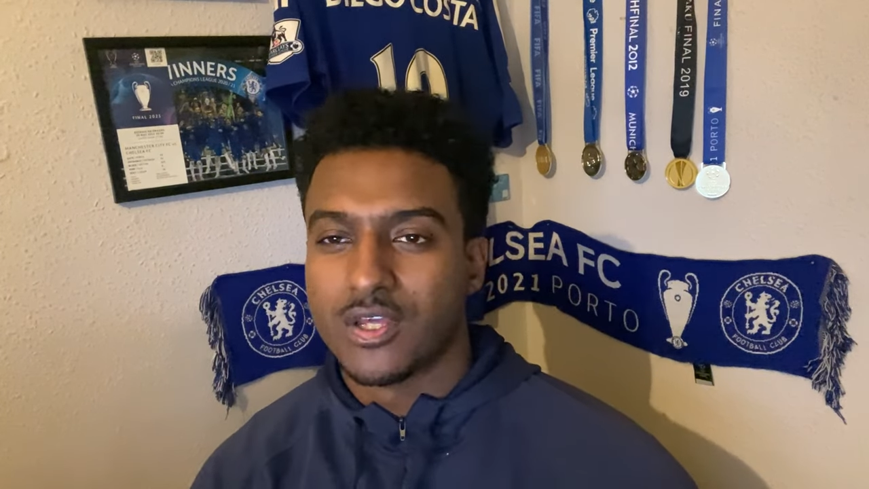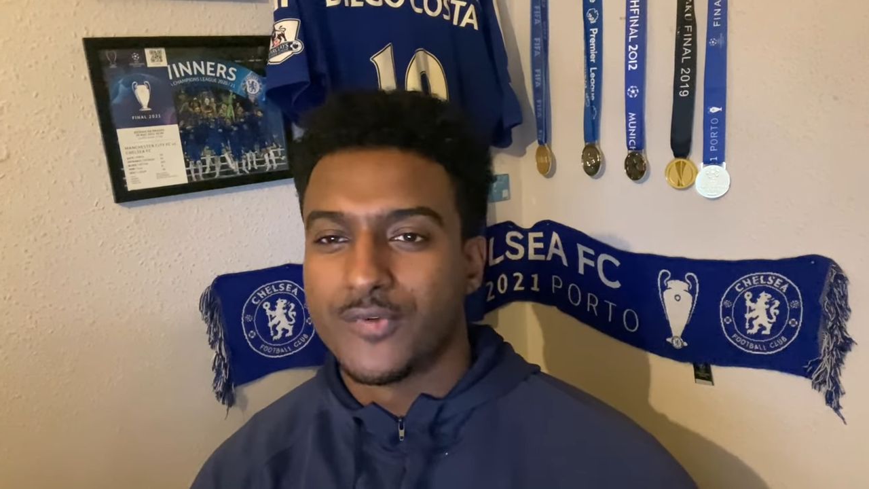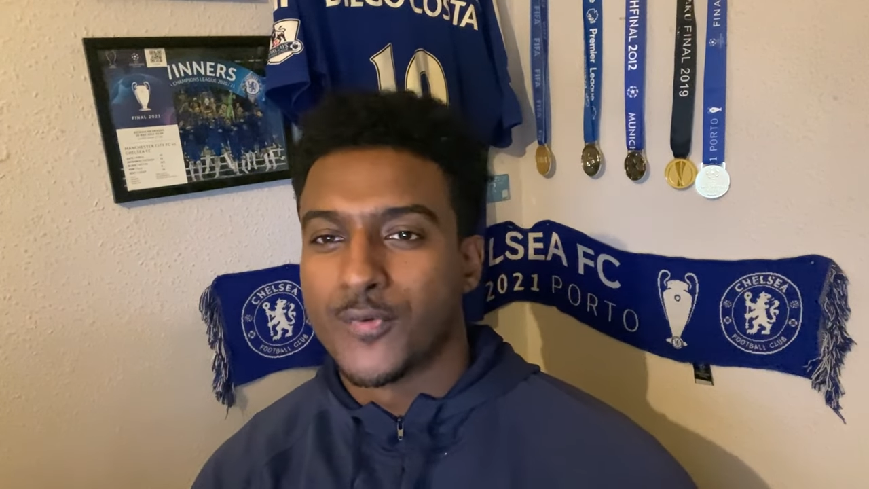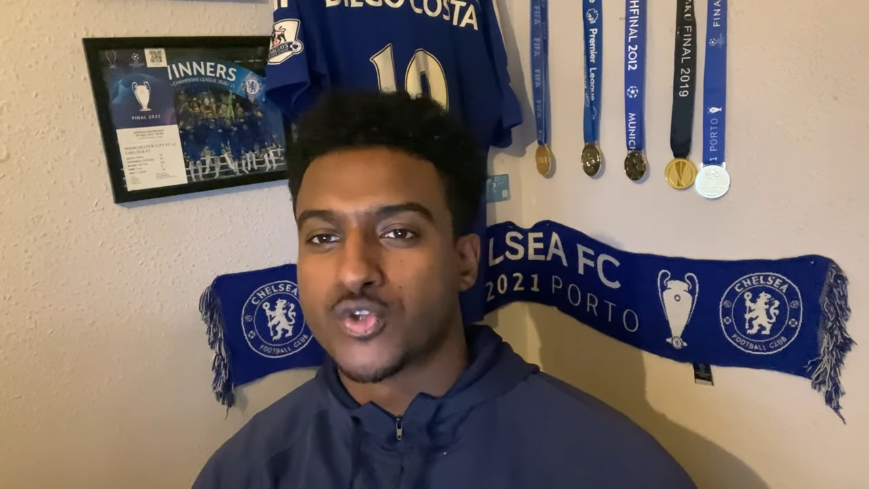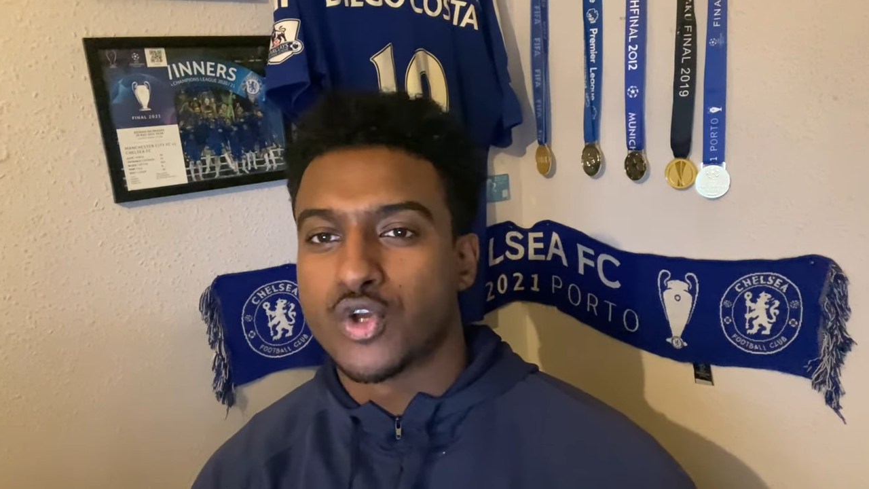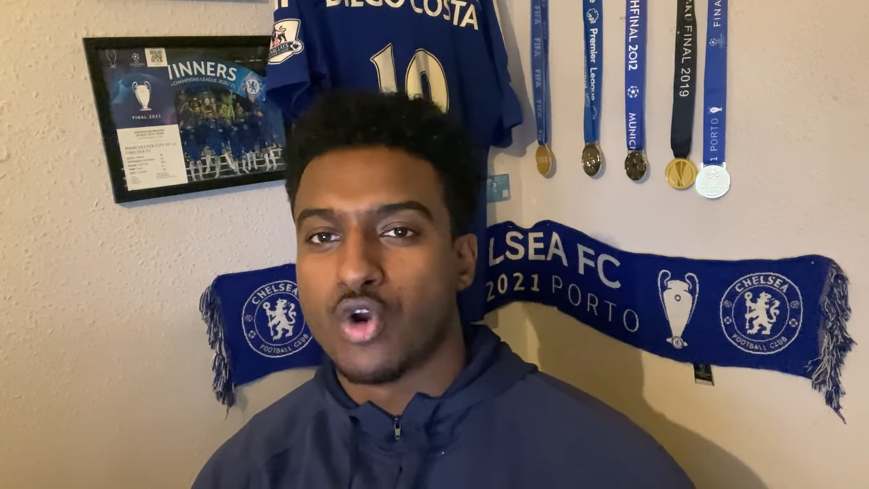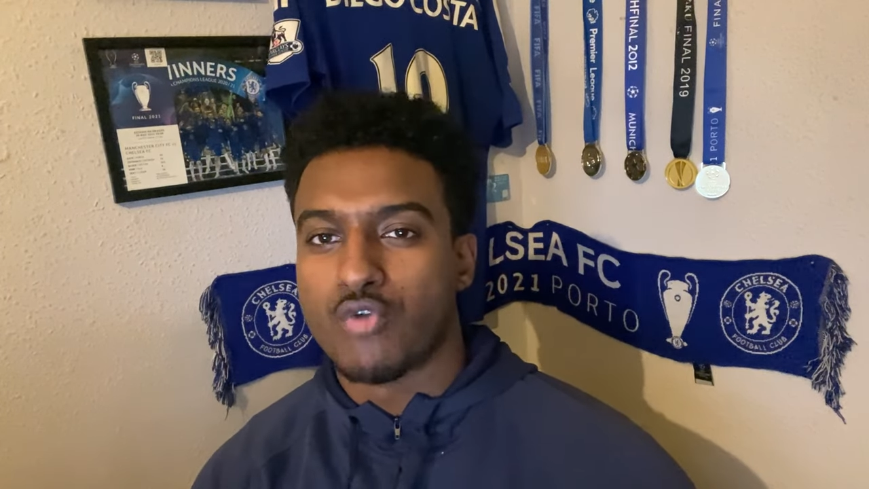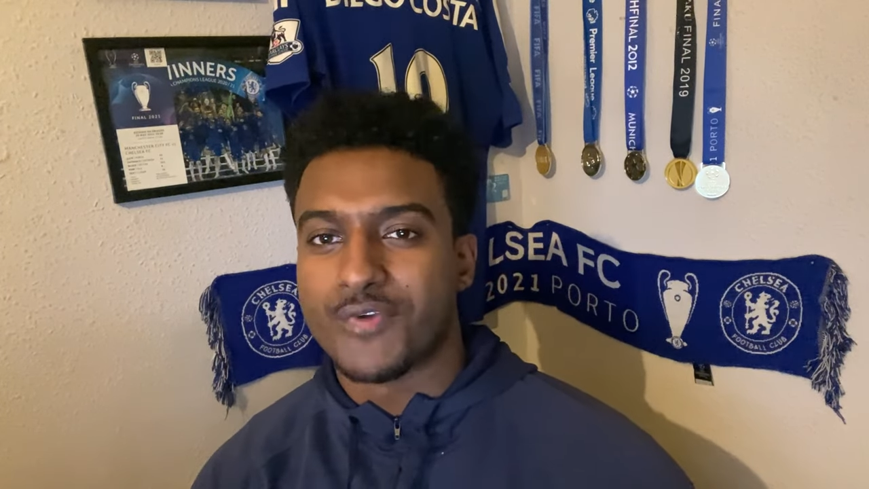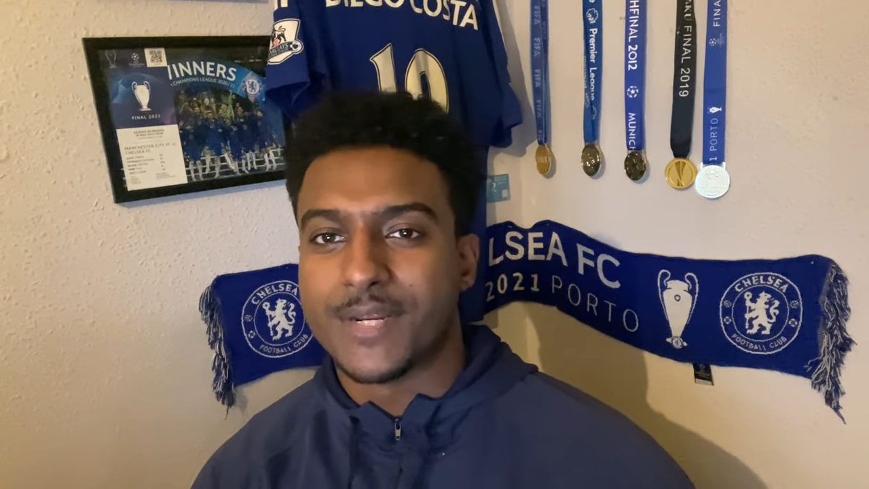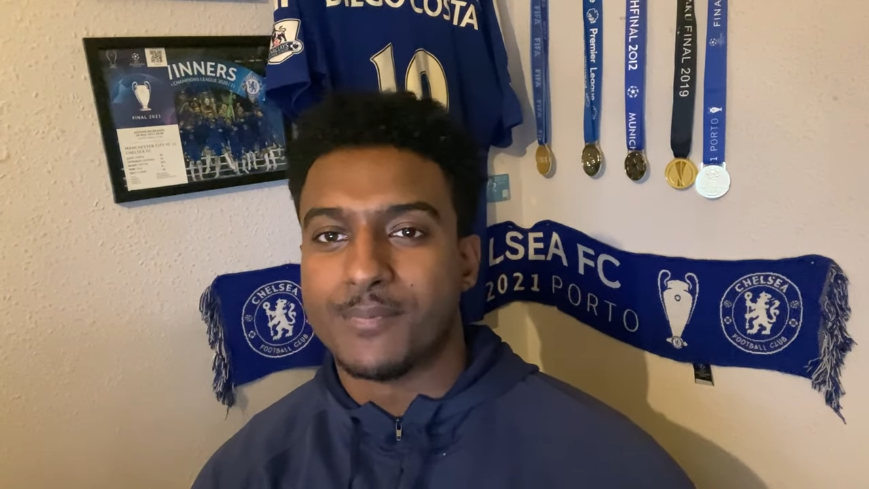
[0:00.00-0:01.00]
you've also
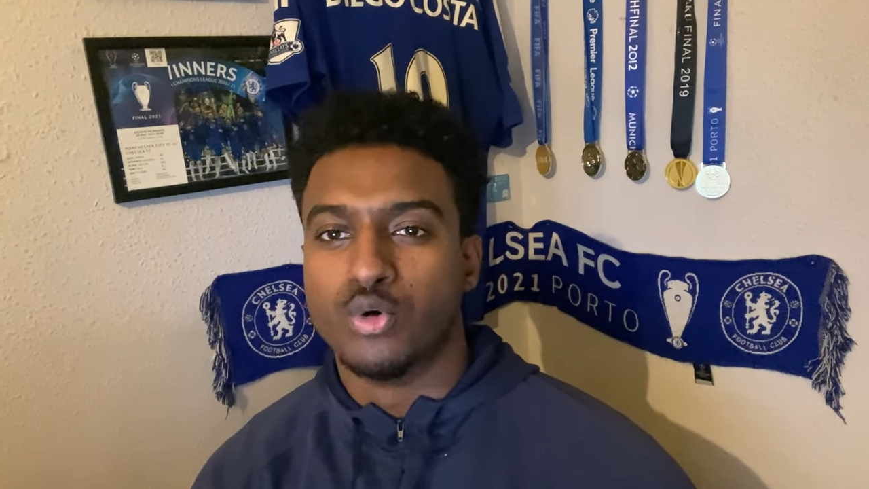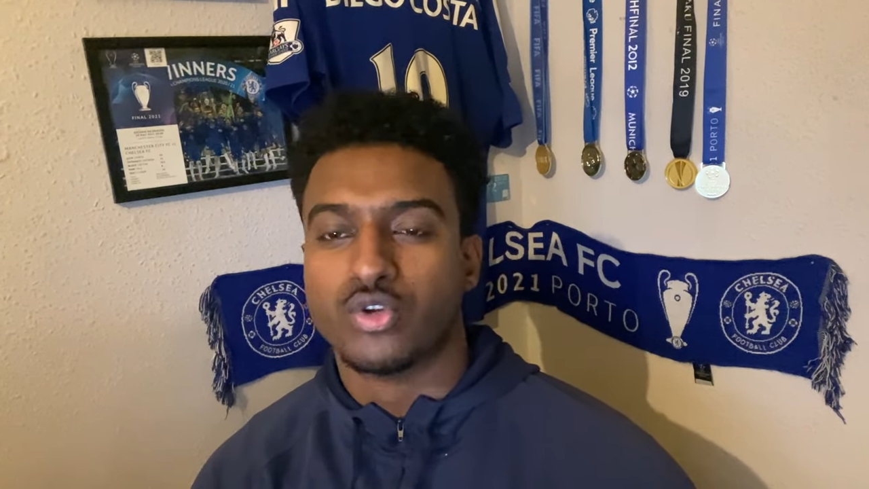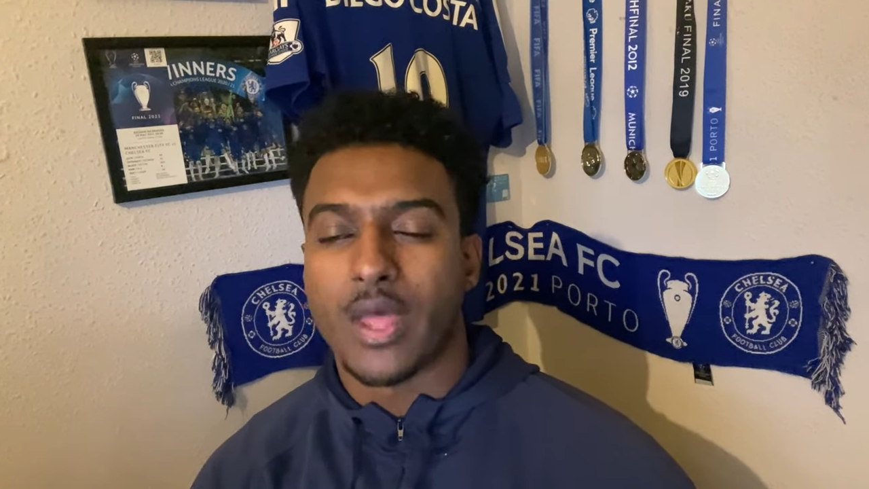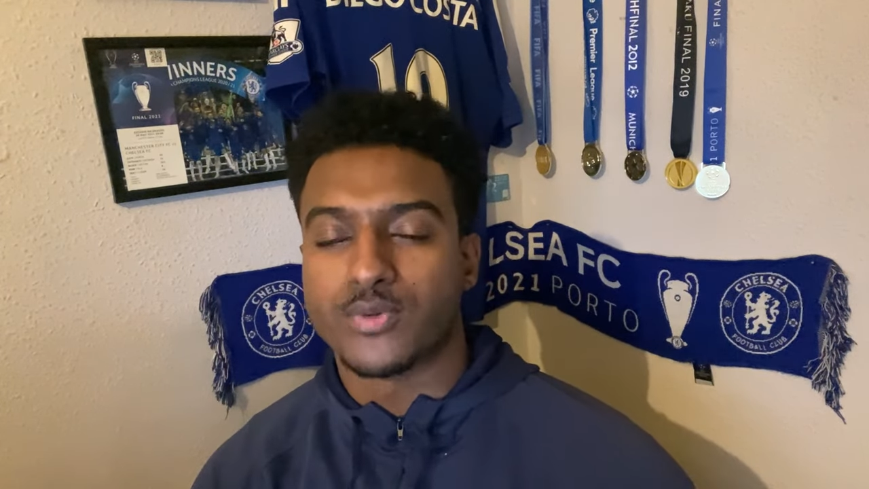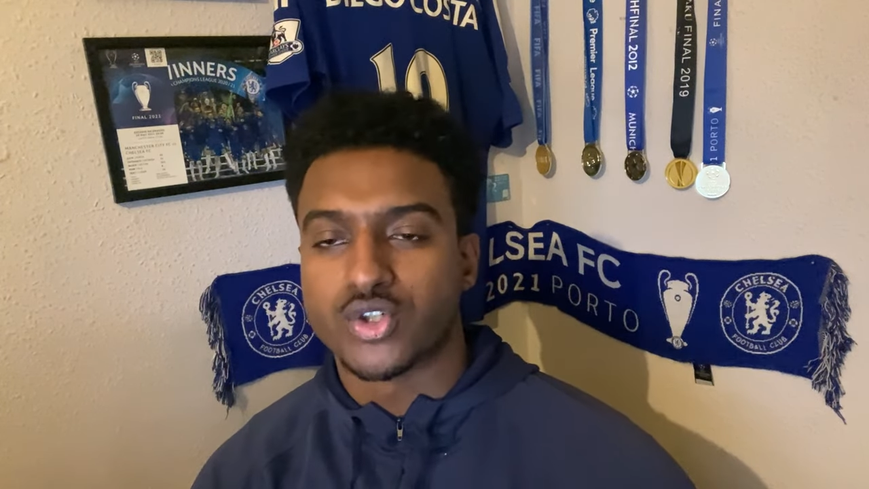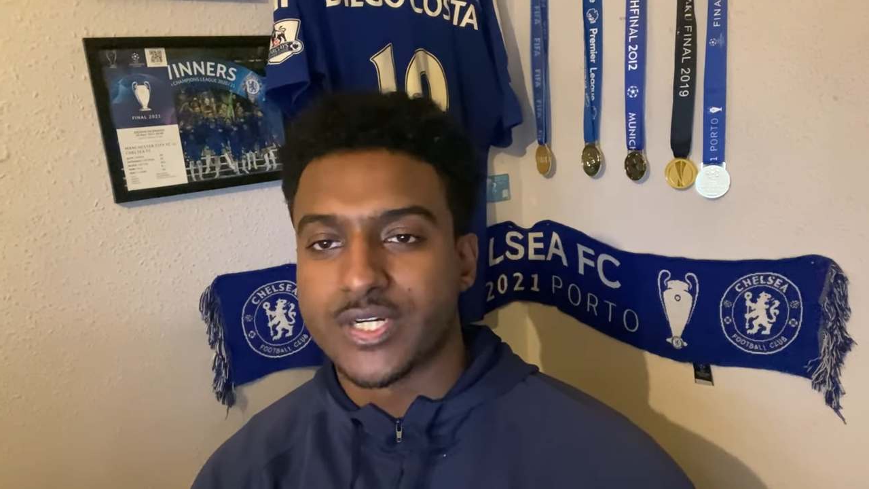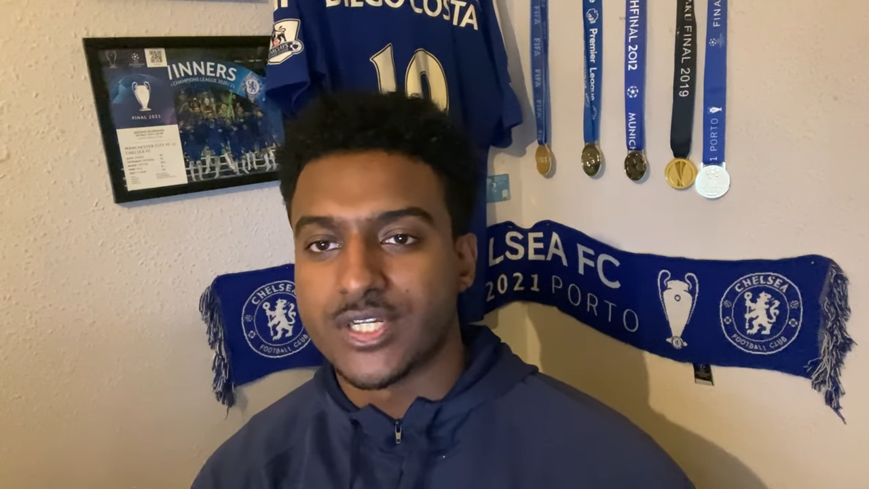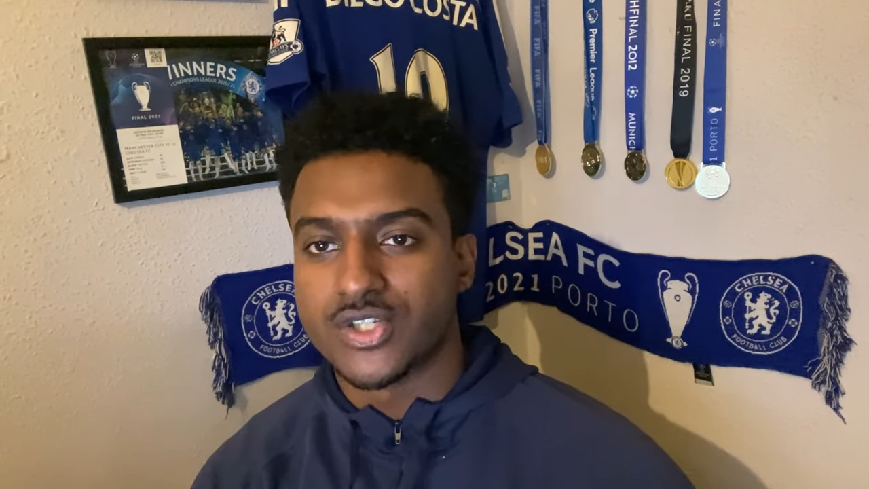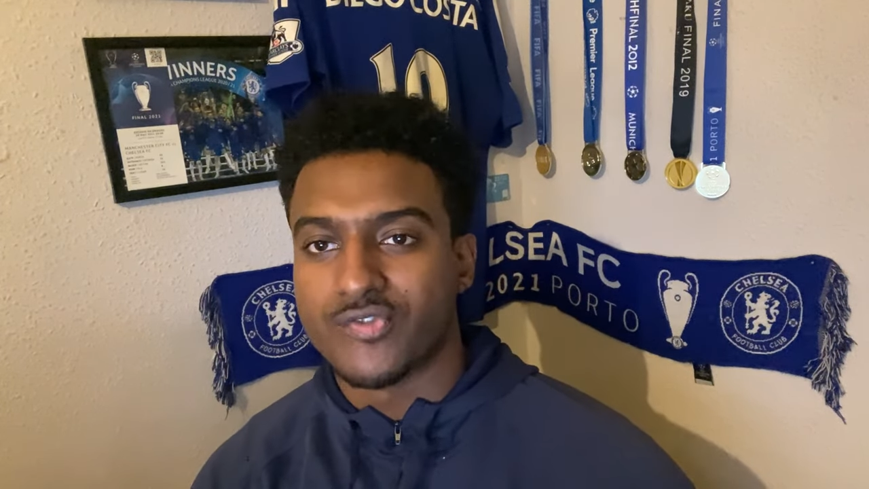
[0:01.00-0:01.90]
not really pulled up trees.